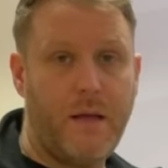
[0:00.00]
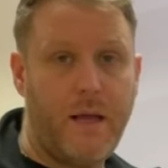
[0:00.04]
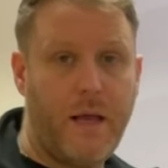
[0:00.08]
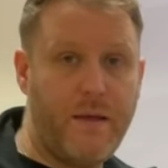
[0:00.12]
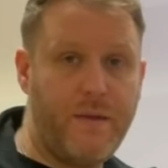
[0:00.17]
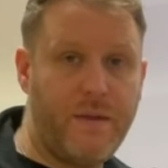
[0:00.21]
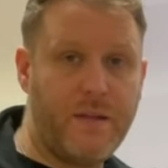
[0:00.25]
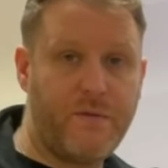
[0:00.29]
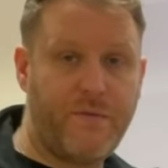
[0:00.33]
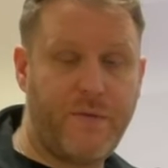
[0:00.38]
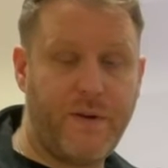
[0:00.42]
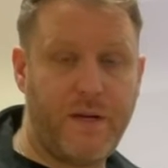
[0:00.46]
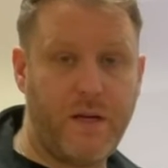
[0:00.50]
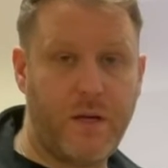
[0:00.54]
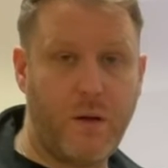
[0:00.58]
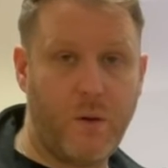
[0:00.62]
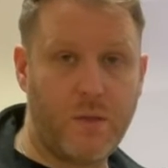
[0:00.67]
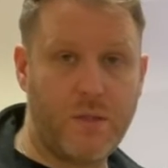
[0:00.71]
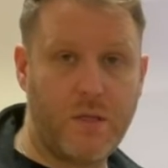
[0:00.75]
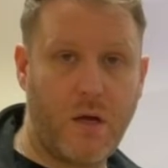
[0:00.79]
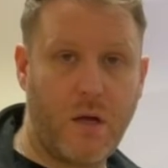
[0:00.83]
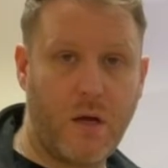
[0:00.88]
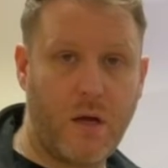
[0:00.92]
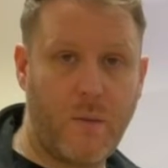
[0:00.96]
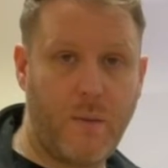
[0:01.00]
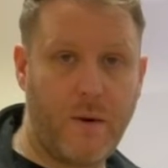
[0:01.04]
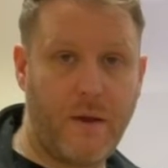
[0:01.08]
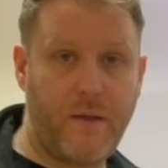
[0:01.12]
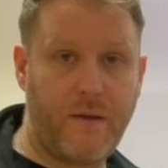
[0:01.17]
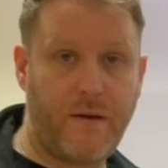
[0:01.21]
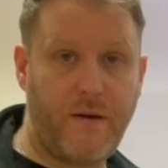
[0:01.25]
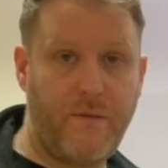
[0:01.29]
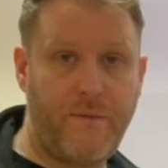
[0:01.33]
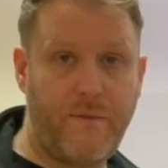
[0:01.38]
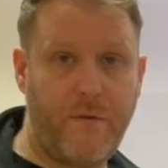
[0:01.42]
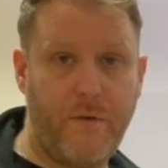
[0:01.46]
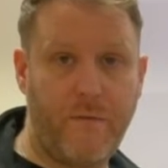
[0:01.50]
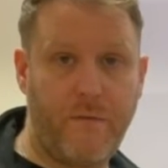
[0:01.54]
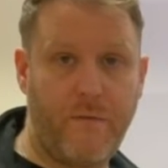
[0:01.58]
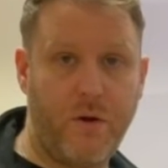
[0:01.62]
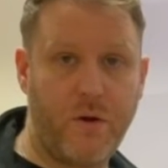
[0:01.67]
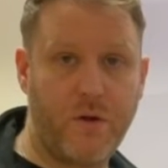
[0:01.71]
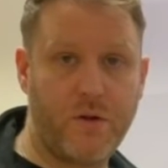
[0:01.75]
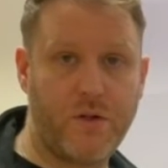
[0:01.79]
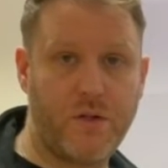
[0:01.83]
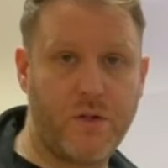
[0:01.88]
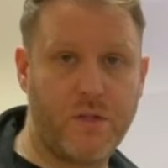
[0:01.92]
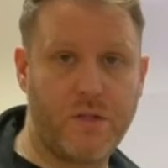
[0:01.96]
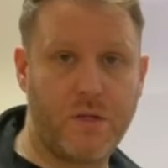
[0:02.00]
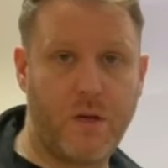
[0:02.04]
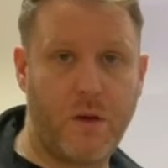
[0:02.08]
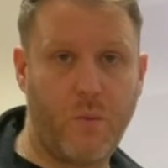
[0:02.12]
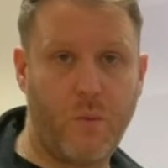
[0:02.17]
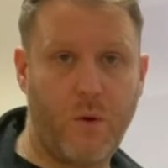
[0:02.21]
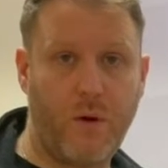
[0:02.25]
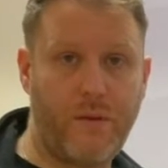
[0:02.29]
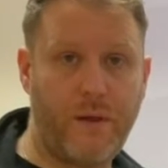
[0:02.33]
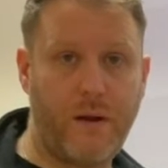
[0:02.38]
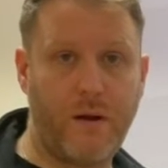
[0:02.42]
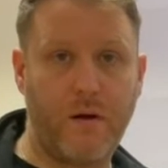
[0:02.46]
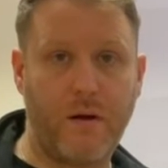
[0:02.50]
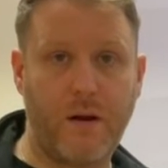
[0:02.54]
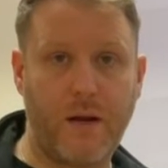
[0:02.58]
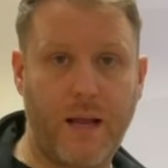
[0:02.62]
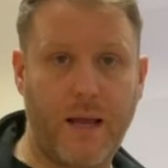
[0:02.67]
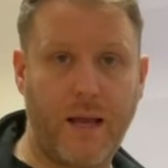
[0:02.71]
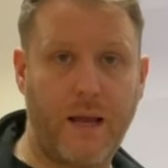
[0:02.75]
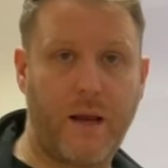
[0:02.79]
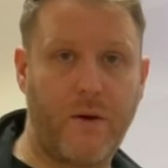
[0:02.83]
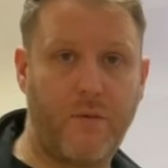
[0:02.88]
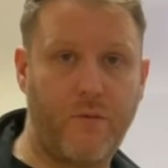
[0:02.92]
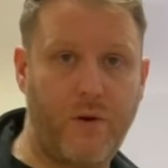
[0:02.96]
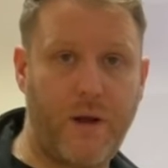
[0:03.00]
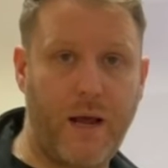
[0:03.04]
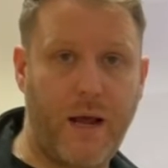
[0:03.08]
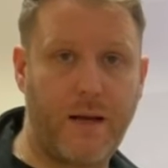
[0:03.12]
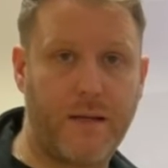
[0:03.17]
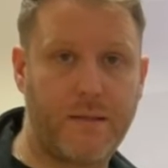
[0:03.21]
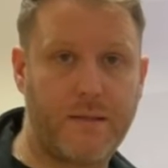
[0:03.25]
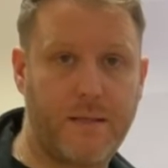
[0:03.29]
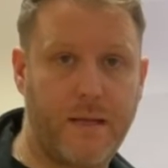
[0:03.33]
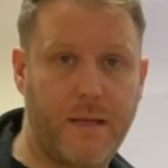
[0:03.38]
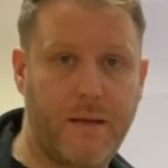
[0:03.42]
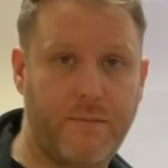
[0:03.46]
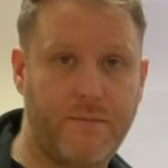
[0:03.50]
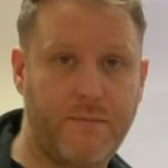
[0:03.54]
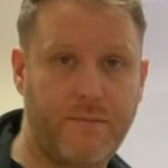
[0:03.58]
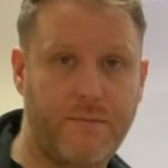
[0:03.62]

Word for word: In this video we'll talk about the different functions and what they look like in reality.